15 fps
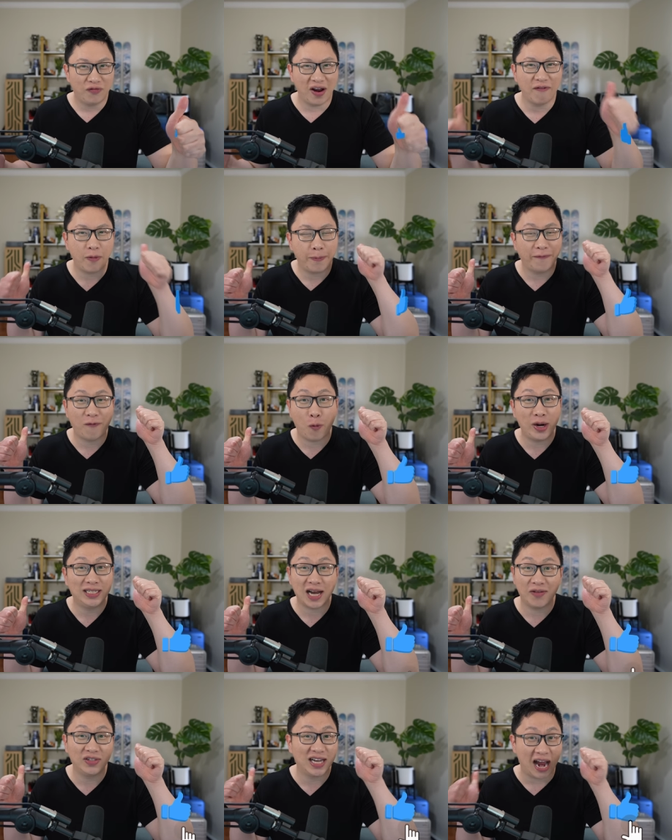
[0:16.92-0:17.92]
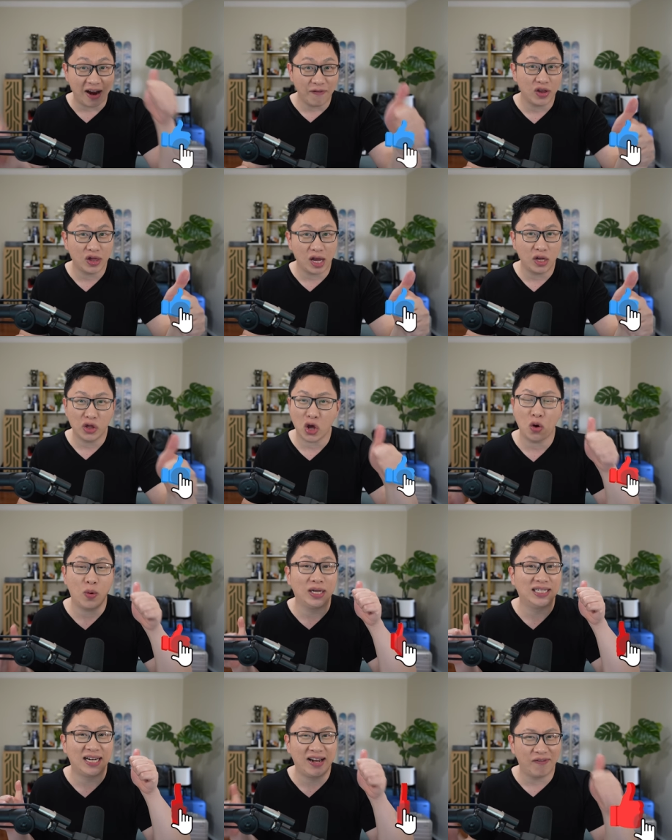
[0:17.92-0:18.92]
favor before we dive into everything though
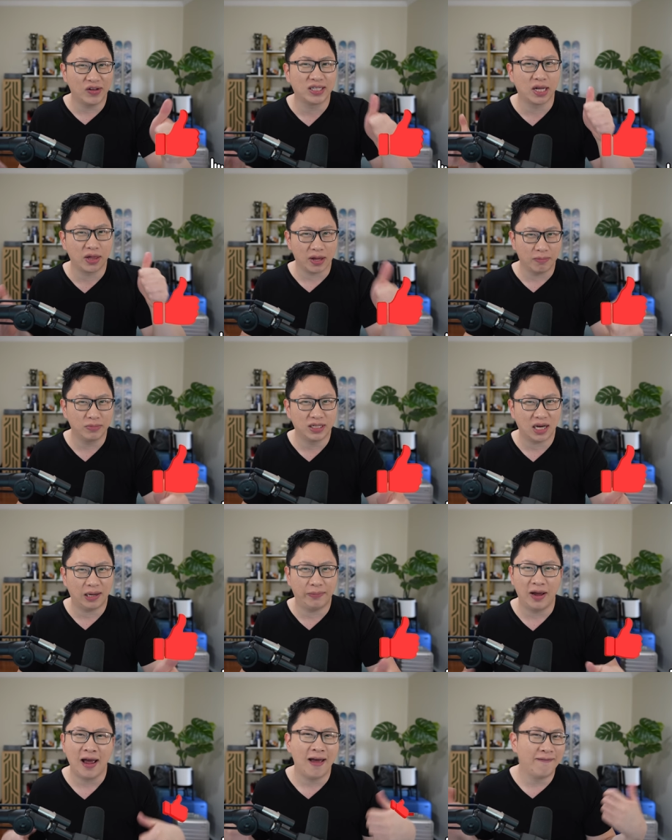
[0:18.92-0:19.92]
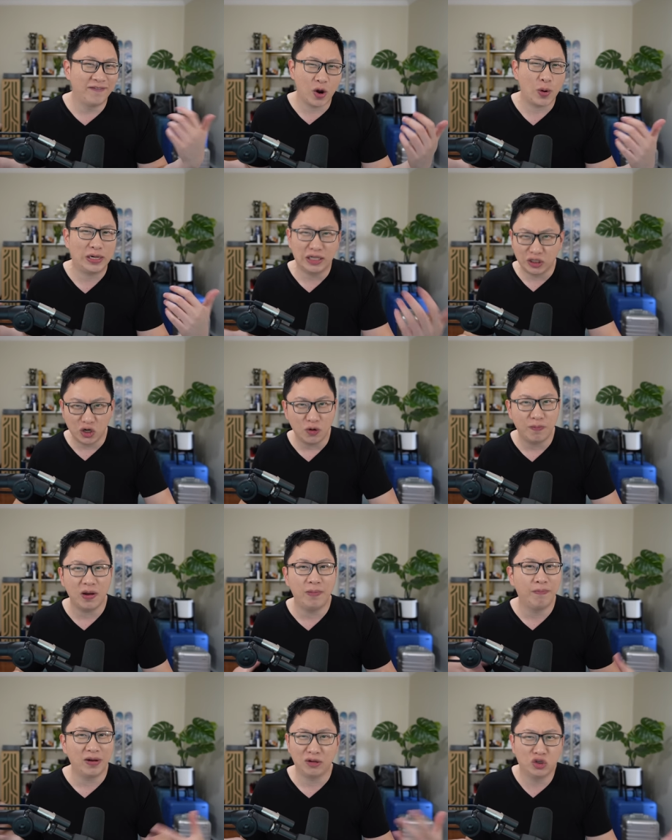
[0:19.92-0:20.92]
is to give this a thumbs up. Very
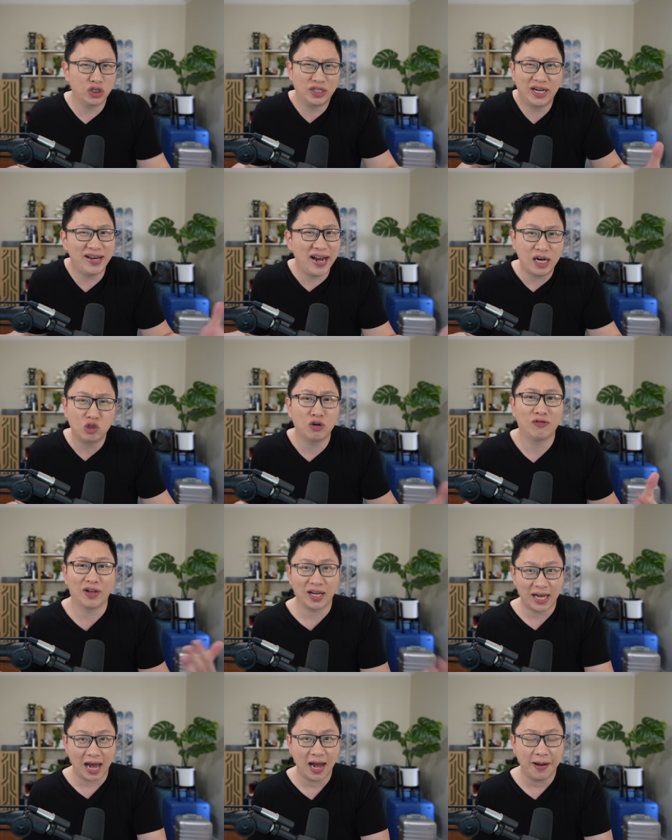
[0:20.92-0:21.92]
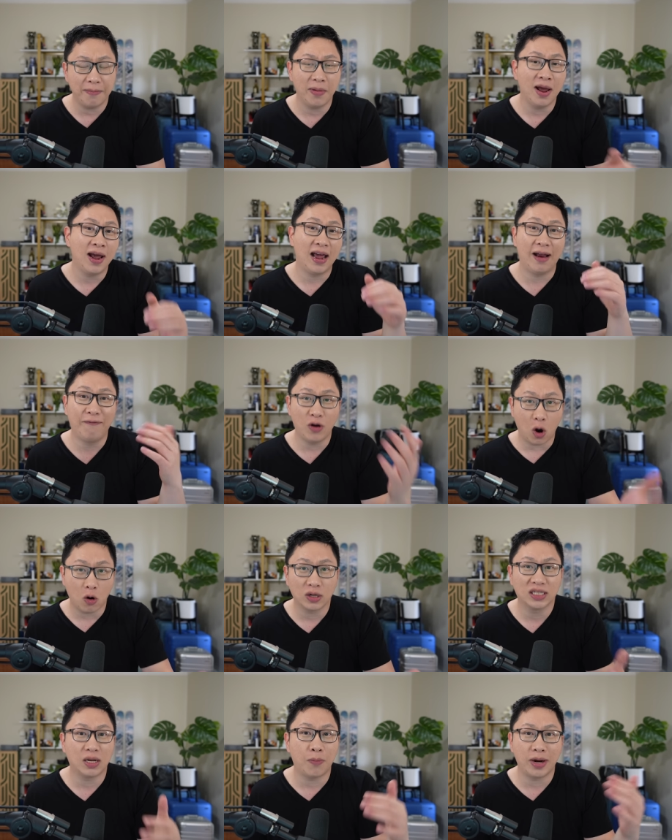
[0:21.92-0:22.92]
stupid, but just the nature of the game. And if you
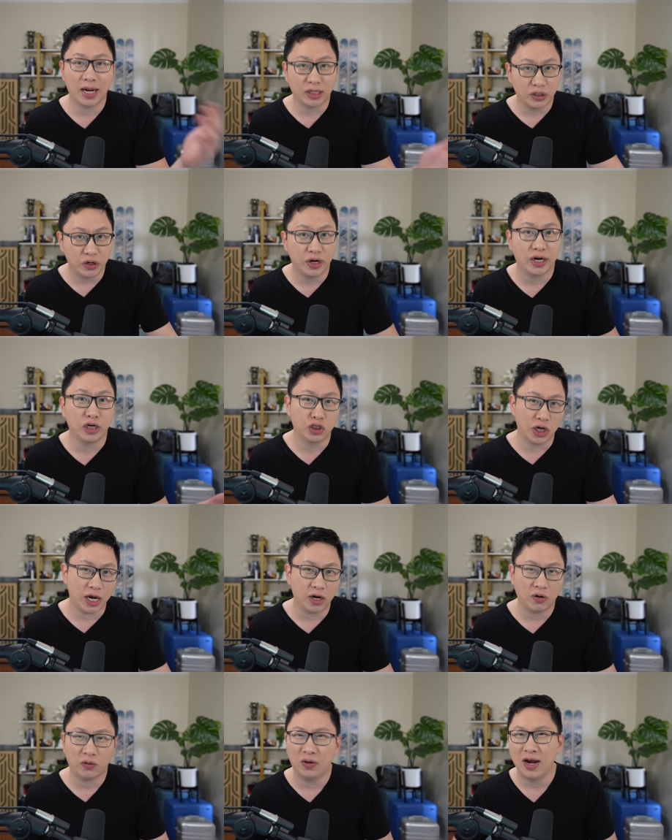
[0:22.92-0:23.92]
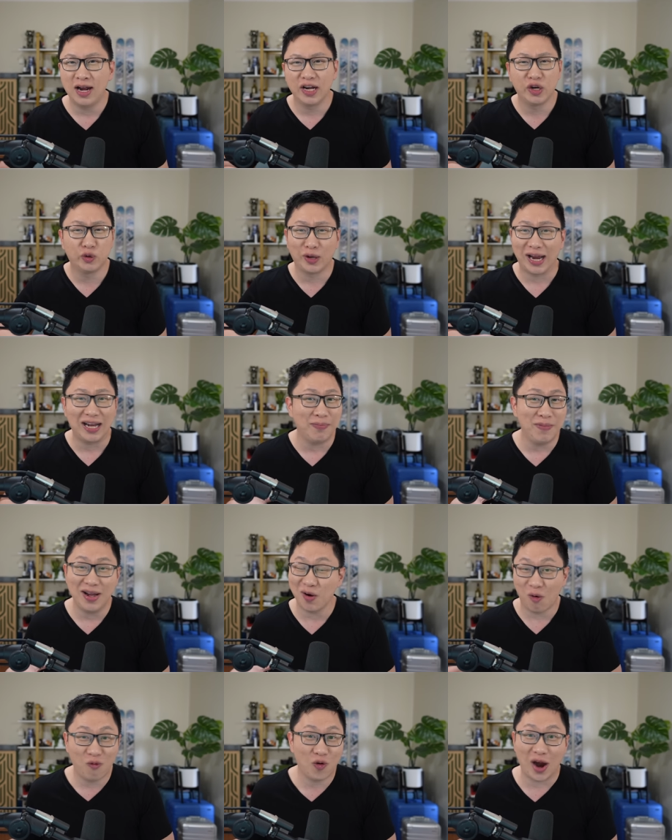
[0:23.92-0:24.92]
are someone that's new to the channel, you like me
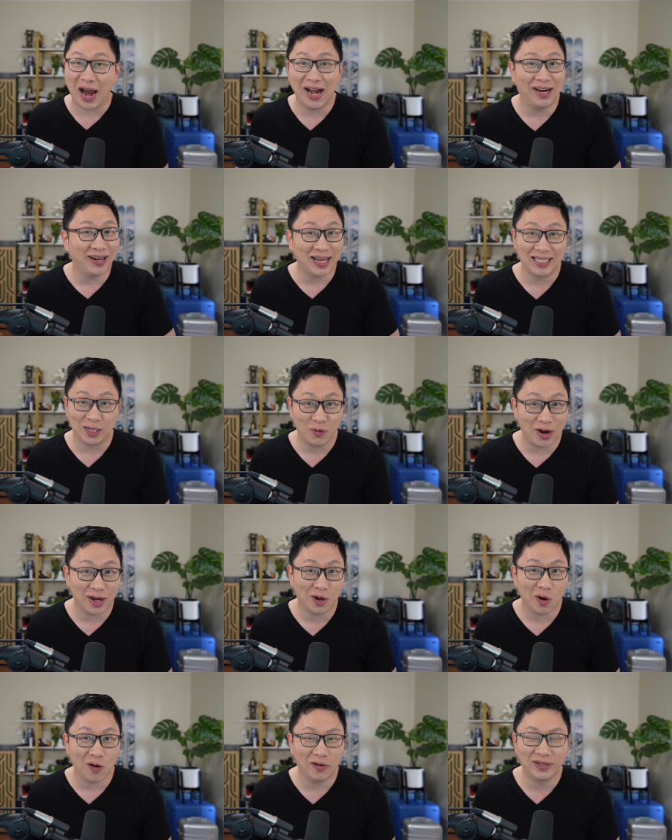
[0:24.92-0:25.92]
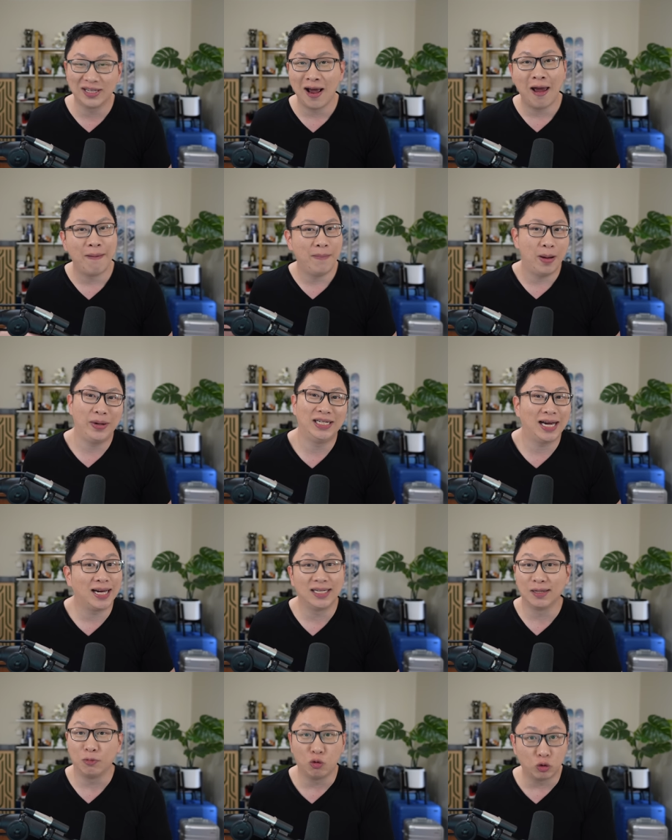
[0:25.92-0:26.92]
over analyzing credit cards, maybe
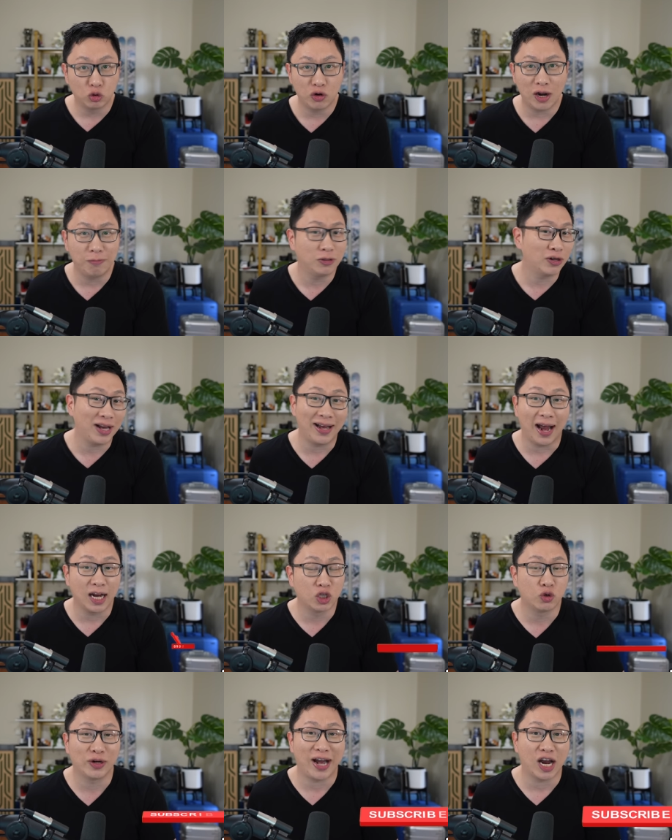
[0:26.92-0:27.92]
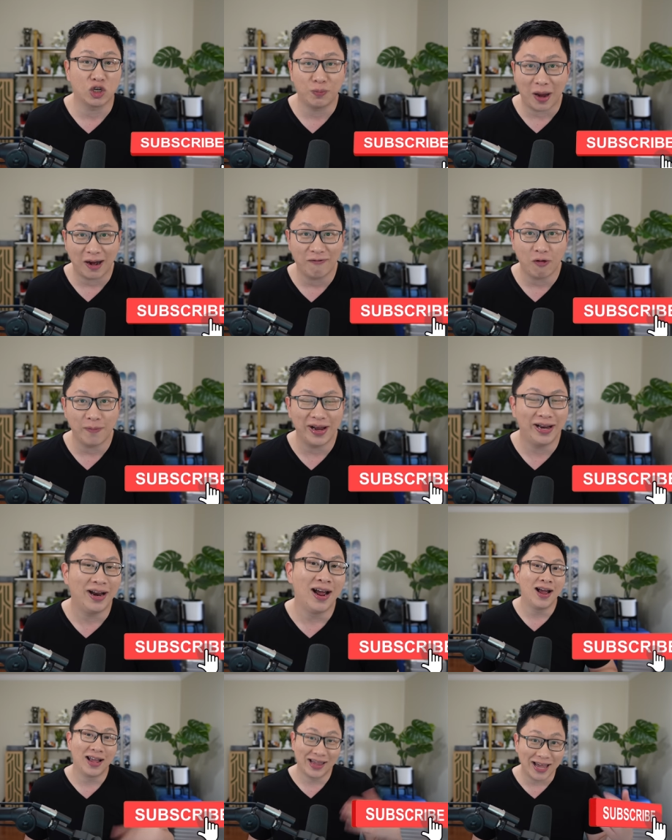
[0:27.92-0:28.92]
taking some cool trips or getting extra cash back from it,
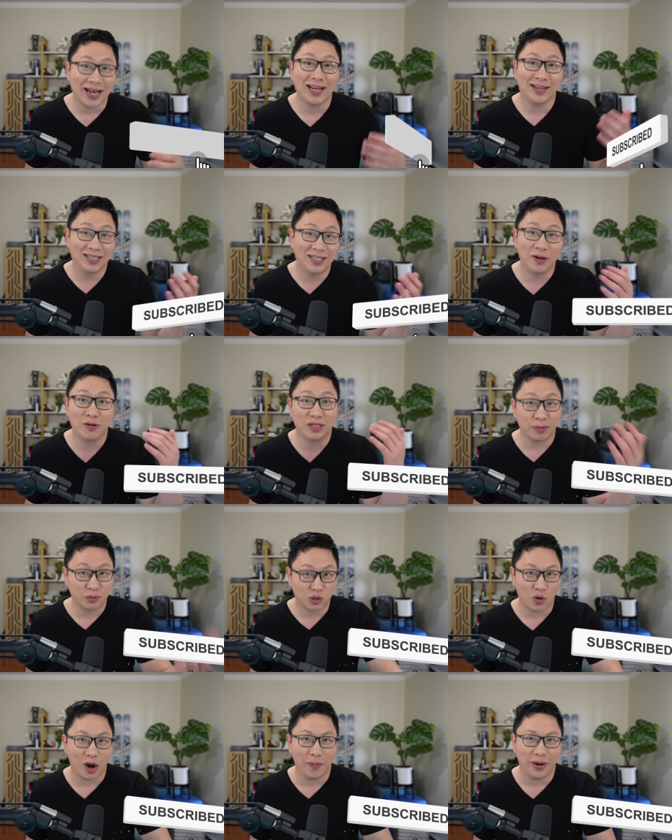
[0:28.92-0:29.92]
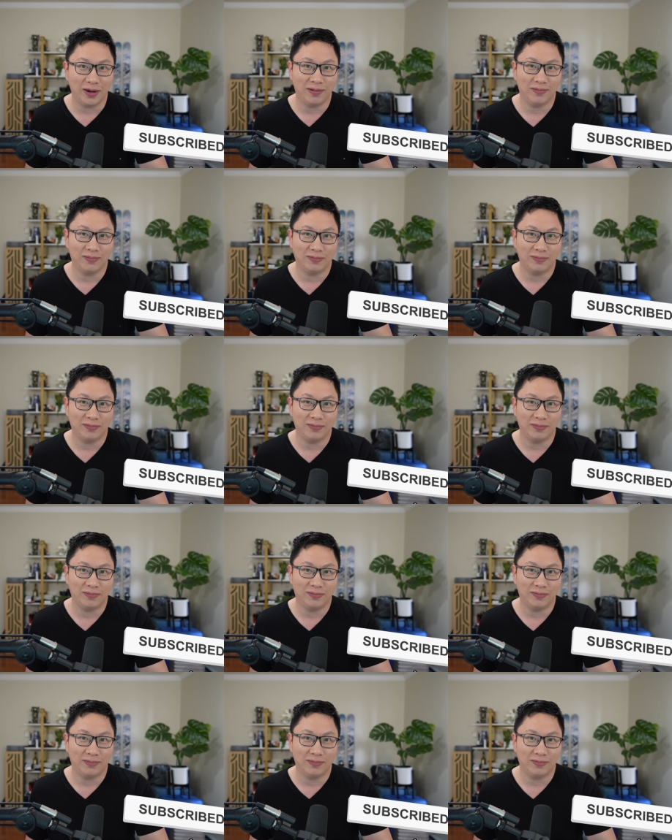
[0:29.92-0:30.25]
then consider subscribing.